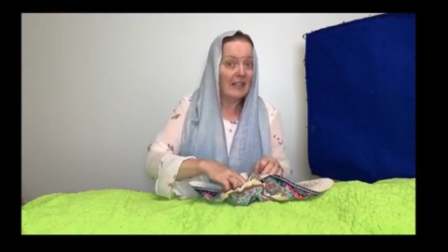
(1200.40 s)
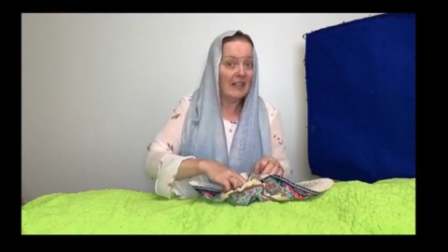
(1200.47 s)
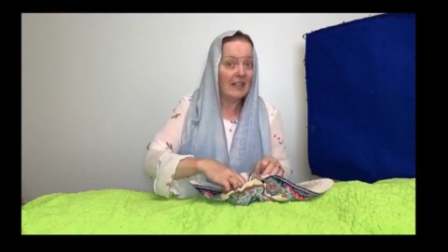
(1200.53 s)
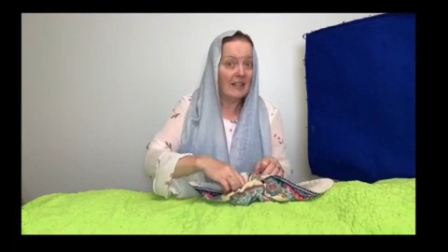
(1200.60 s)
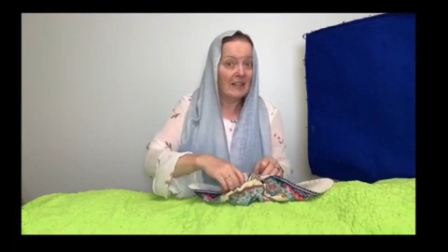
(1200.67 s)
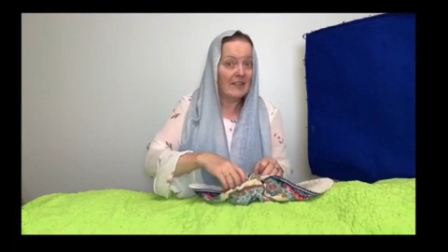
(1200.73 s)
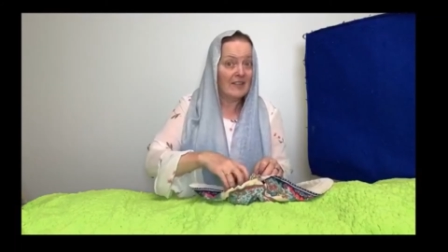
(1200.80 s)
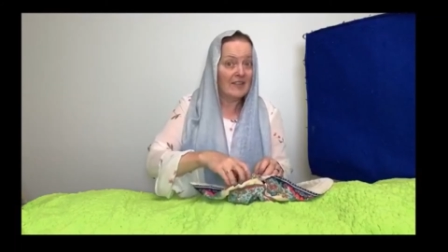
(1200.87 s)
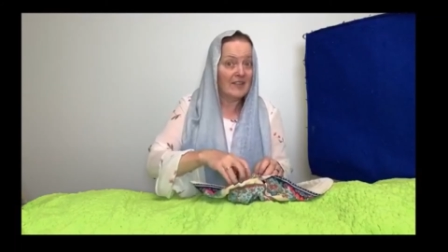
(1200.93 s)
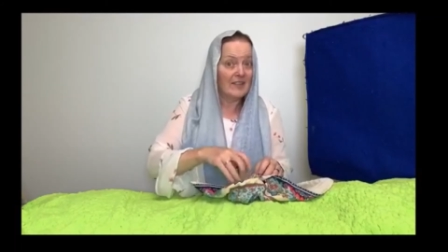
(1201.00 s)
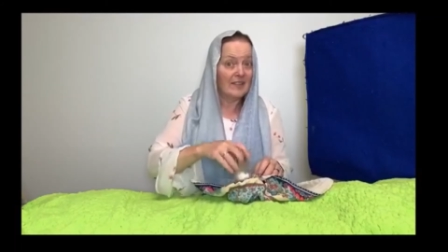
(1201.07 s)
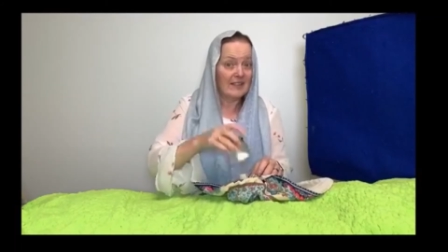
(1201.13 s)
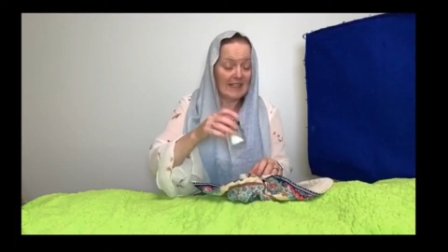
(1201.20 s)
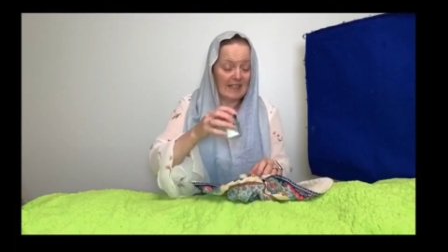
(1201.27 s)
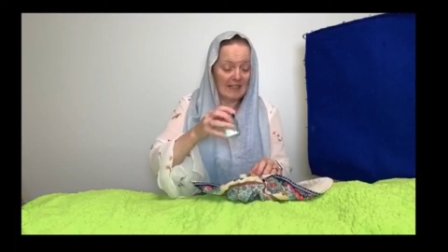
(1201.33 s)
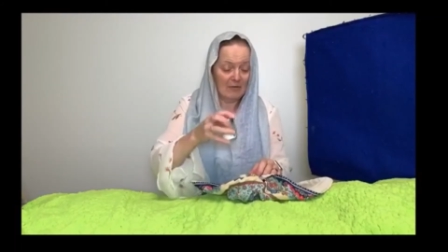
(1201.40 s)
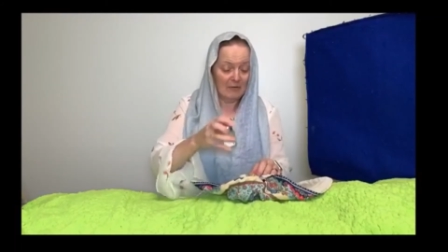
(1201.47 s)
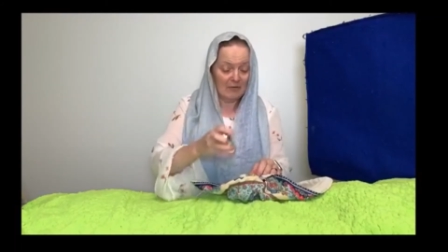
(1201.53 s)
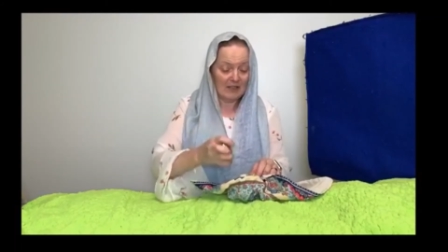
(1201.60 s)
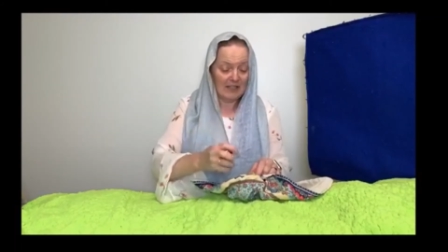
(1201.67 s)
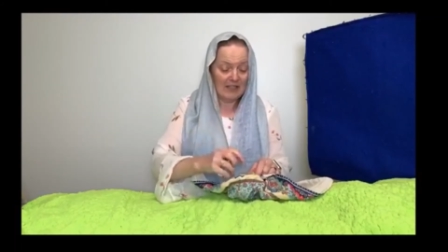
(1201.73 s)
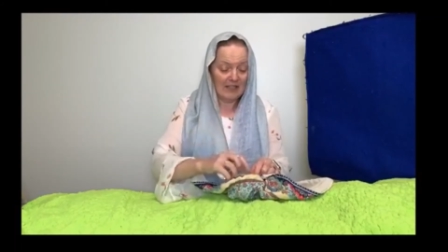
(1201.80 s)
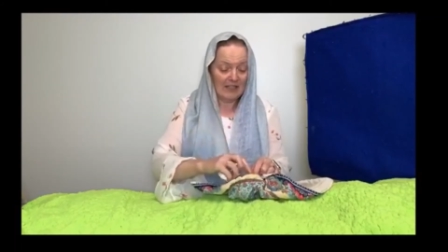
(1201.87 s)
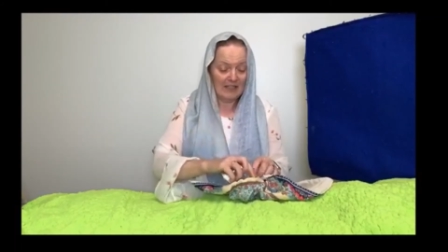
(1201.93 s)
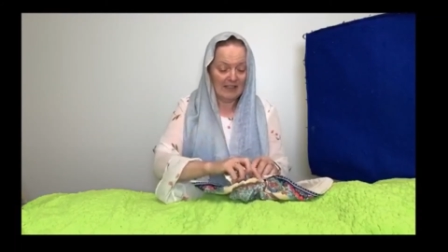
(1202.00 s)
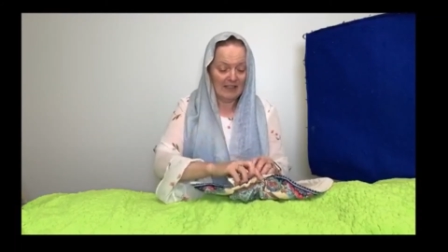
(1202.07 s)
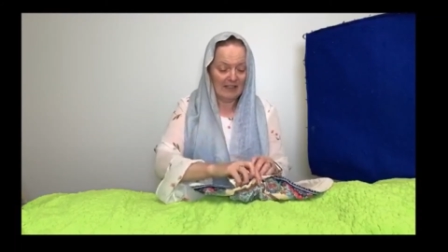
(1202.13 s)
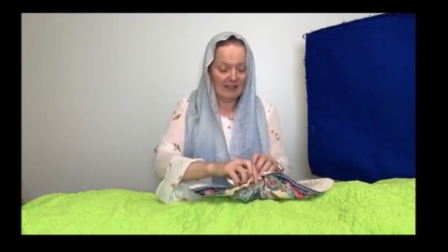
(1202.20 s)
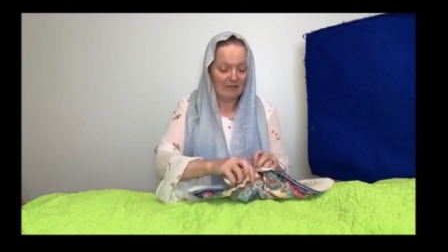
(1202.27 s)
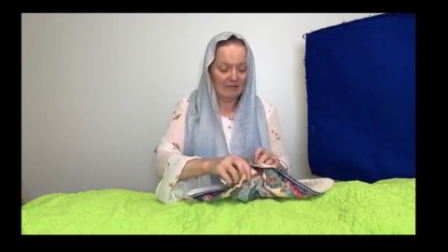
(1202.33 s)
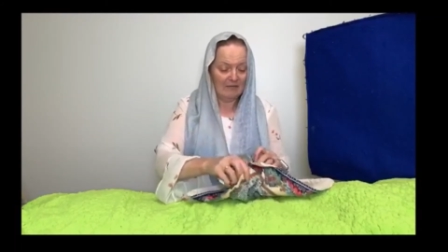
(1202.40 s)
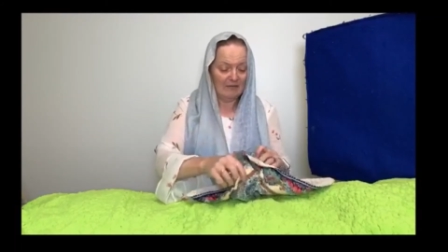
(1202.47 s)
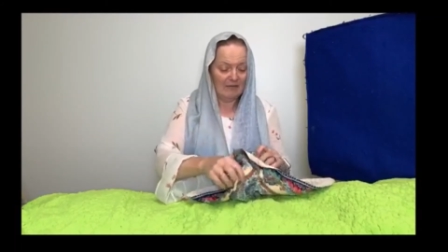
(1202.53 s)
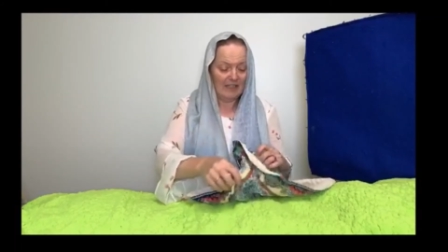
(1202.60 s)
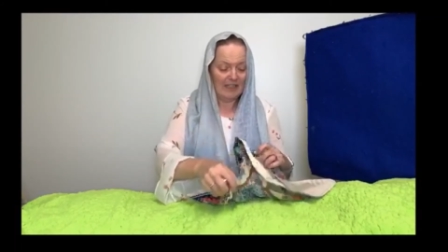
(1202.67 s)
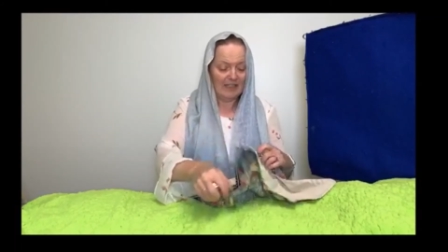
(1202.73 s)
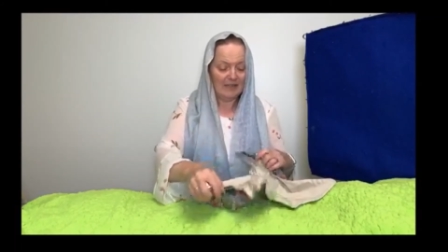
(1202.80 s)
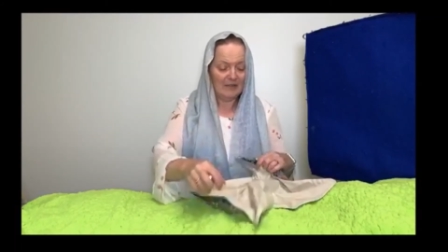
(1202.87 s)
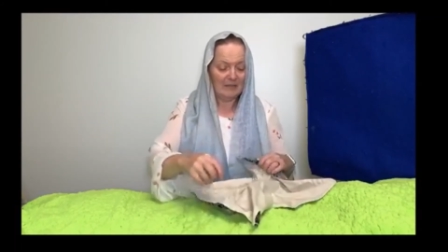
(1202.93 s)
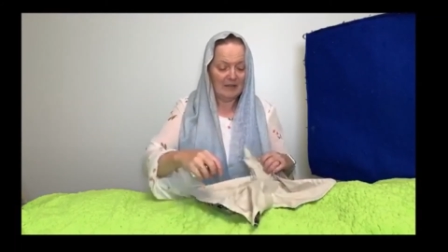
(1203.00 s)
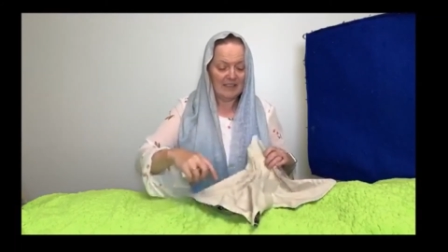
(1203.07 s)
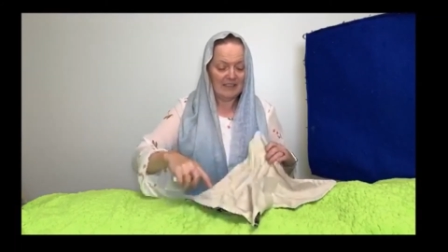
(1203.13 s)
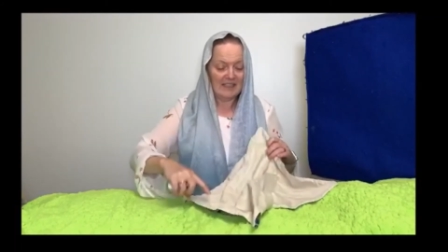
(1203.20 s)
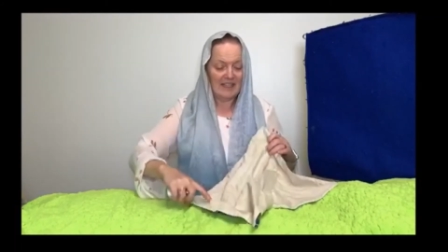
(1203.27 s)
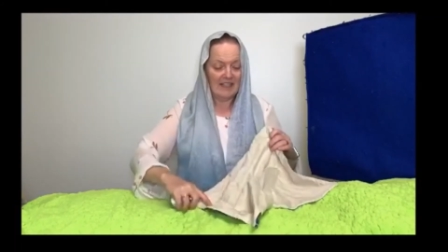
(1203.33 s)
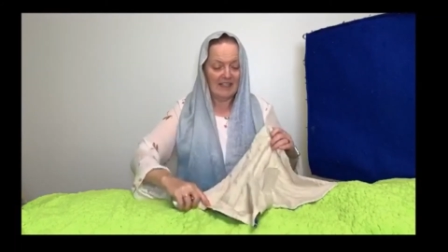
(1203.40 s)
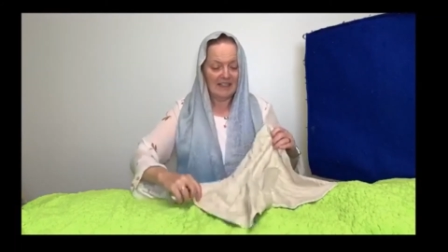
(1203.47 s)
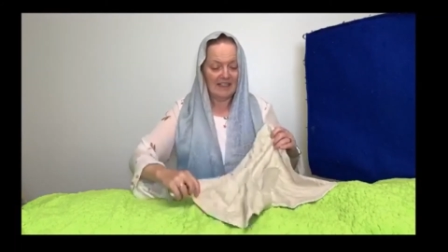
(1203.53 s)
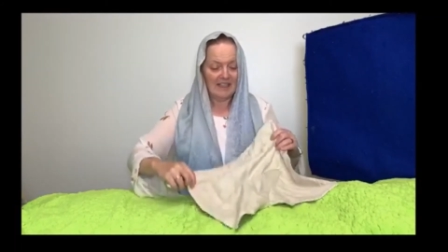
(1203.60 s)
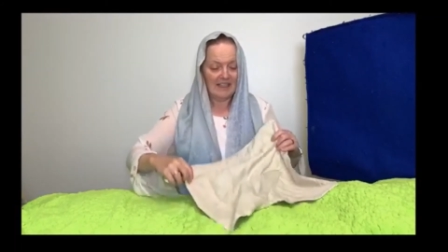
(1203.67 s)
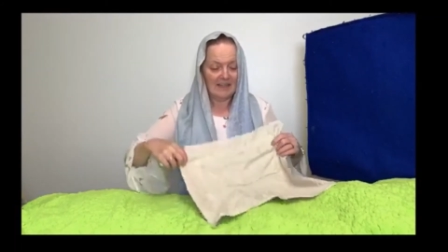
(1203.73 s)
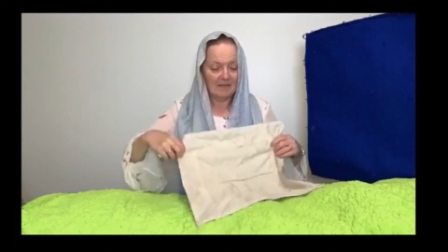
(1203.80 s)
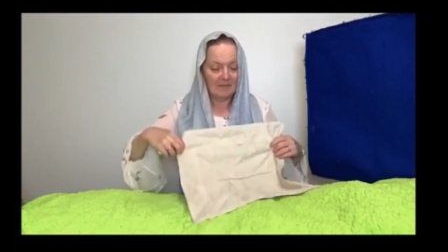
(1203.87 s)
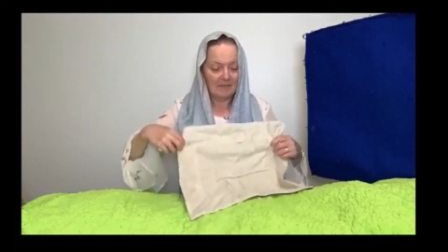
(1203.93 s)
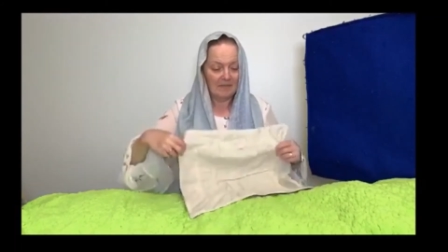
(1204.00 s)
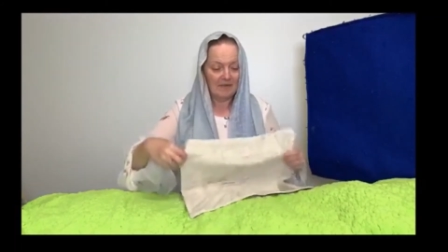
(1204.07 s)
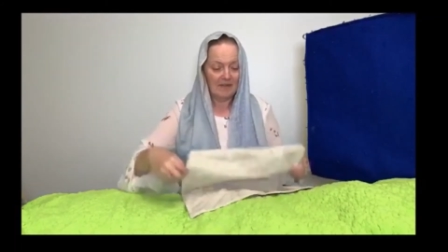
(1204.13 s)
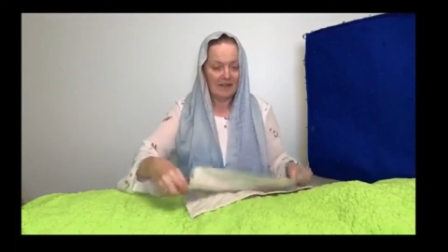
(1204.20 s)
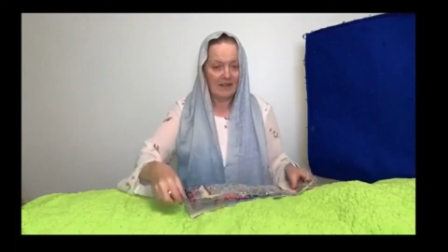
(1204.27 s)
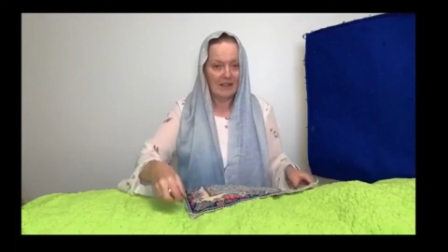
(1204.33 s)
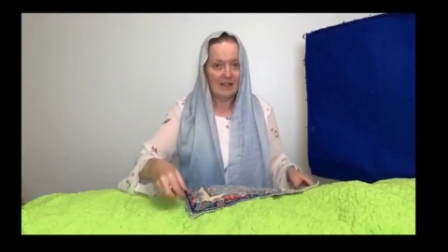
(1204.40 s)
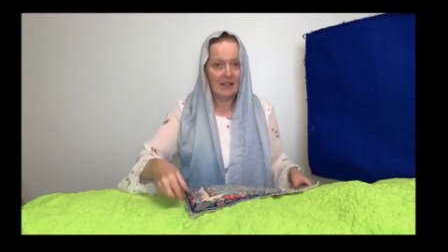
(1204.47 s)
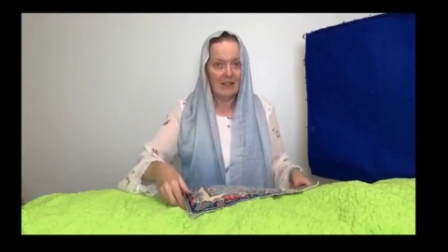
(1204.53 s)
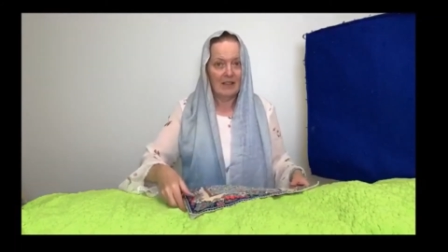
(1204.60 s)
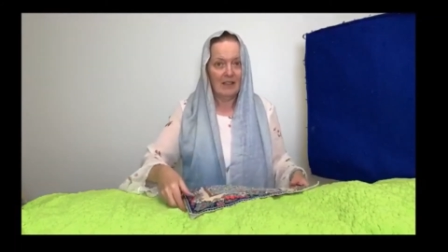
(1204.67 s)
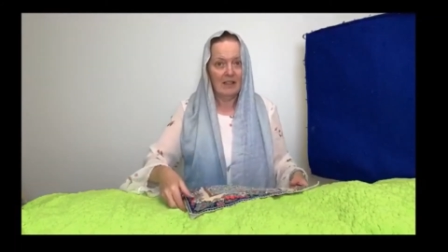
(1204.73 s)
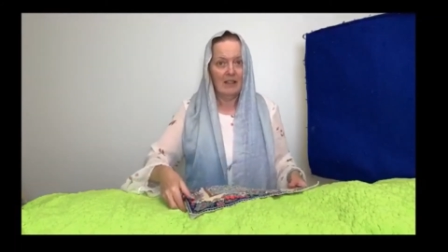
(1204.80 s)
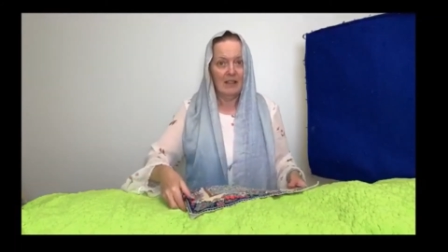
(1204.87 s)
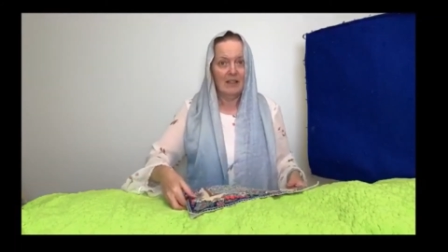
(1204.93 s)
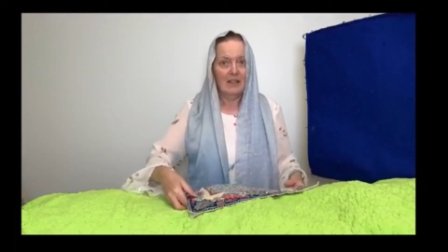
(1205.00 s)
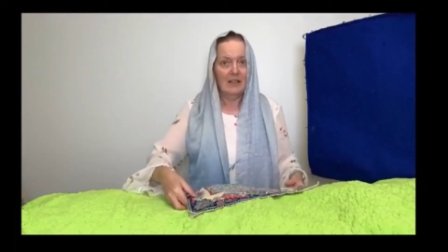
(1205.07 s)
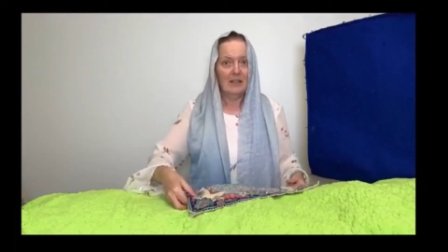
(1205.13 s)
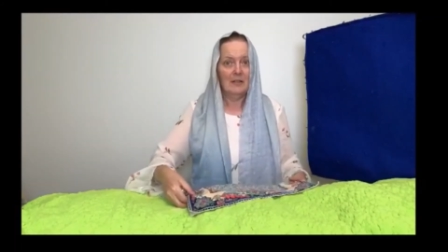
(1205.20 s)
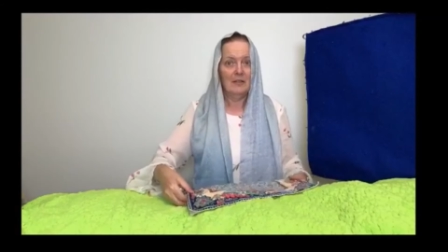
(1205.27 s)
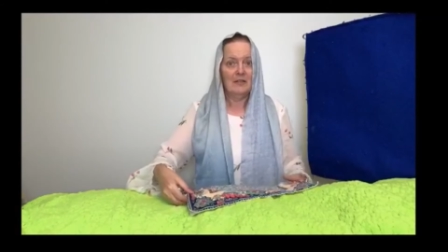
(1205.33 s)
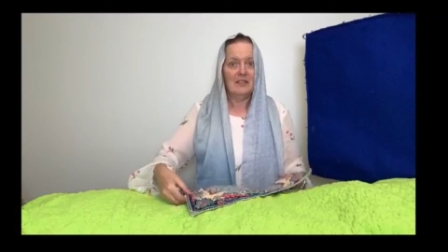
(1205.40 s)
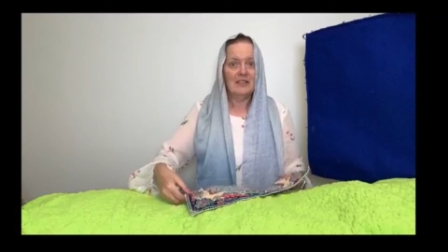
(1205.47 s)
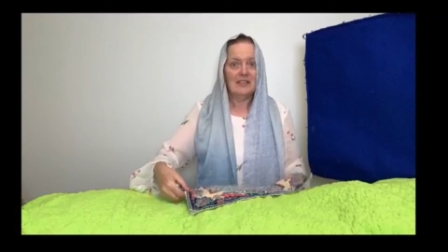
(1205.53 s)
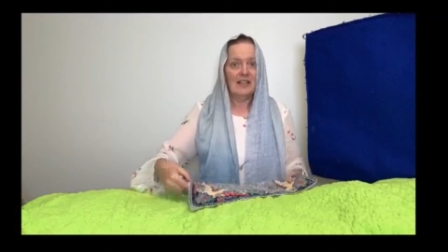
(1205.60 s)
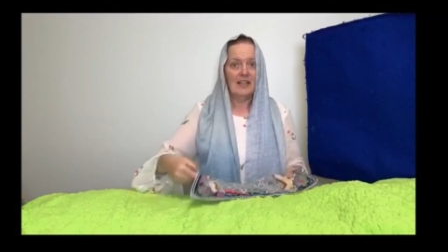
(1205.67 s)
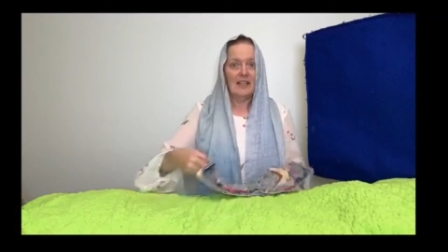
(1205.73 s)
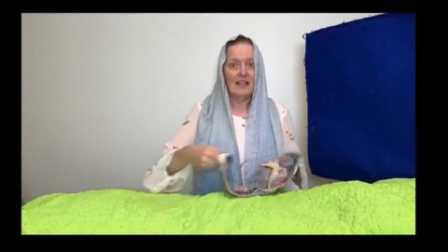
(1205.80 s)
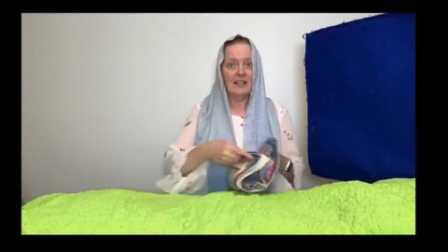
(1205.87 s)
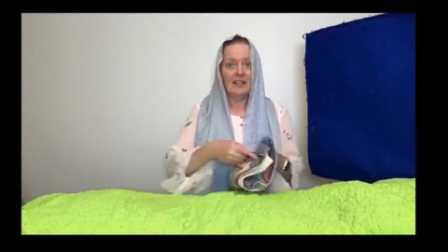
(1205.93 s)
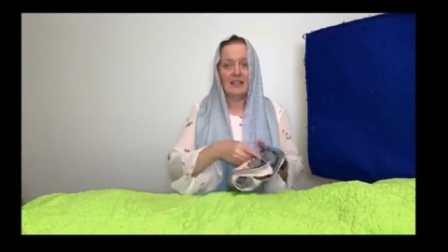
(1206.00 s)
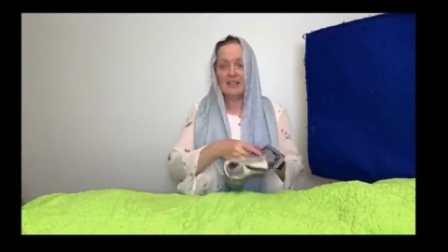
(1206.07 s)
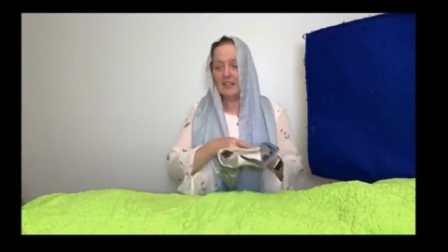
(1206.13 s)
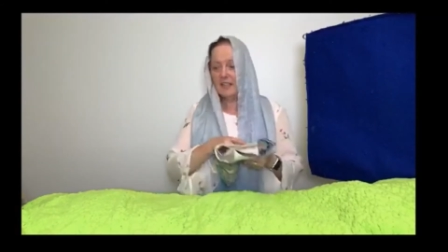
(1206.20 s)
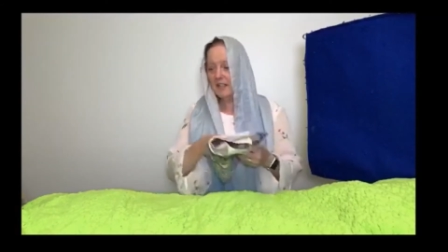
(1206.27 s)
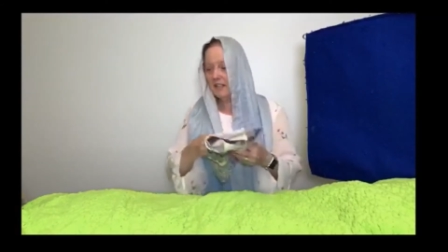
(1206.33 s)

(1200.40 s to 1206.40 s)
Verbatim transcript: salt out and get ready to meet Daddy. Oh, Daddy,